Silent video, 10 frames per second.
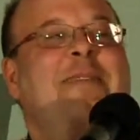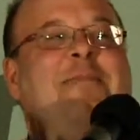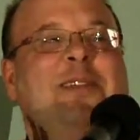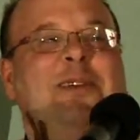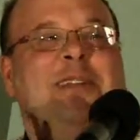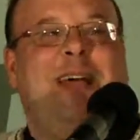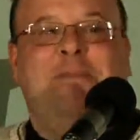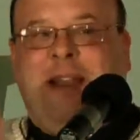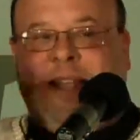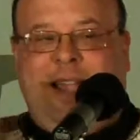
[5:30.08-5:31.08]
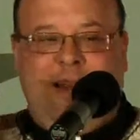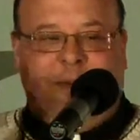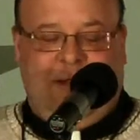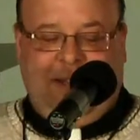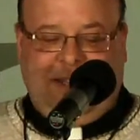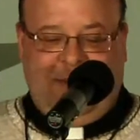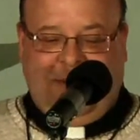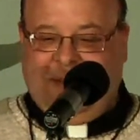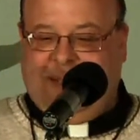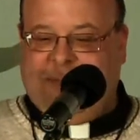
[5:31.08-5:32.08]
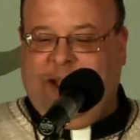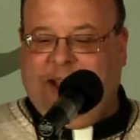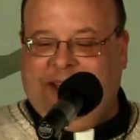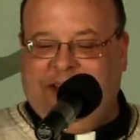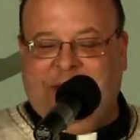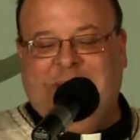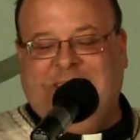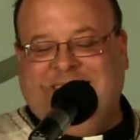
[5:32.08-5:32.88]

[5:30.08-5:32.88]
I blew it up and I cut him out because he wasn't smiling. No.